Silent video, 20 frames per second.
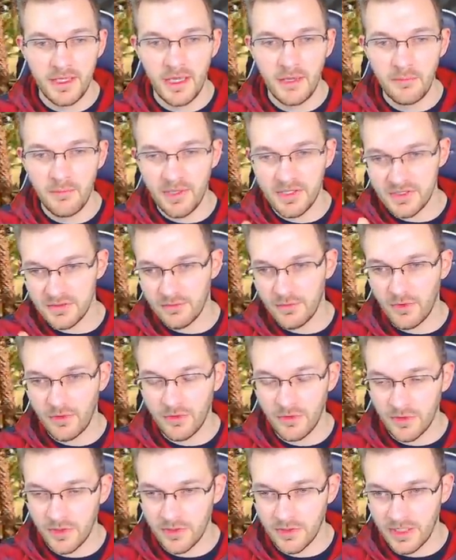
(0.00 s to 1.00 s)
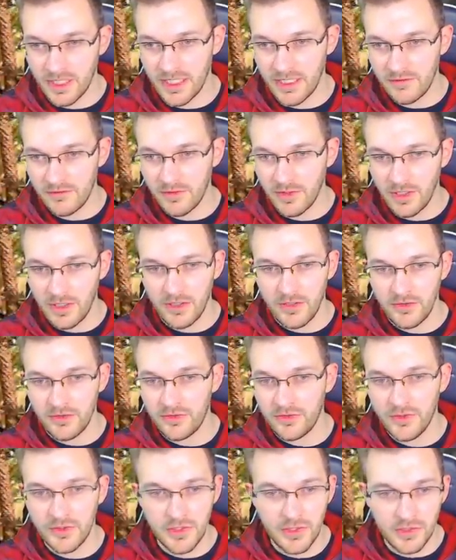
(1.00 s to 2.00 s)
a much more kind of
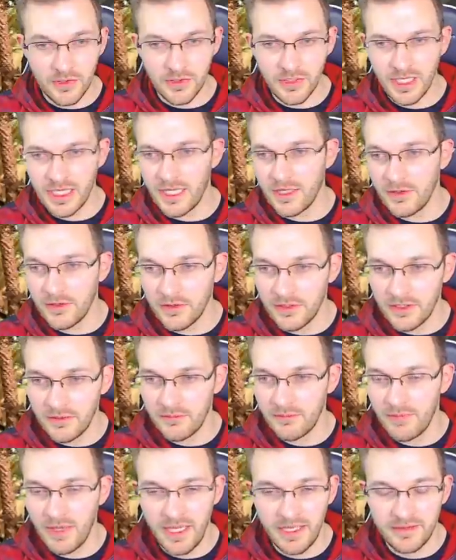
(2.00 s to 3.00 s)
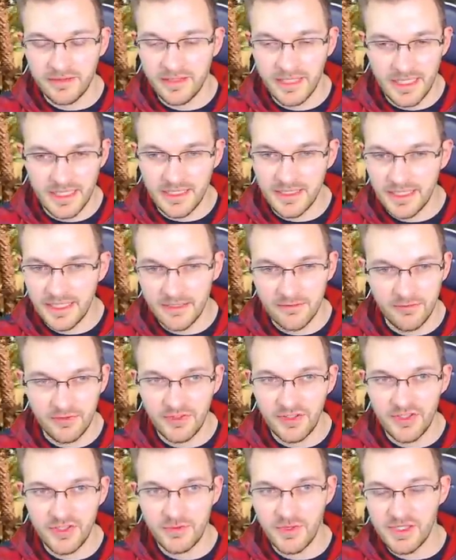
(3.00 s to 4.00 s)
circular kind of looking base kind of
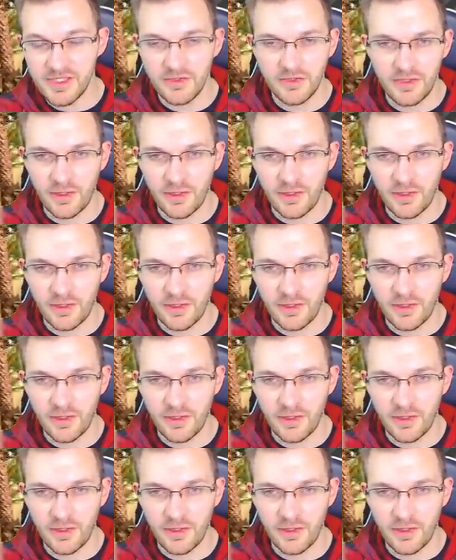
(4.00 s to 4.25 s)
situation,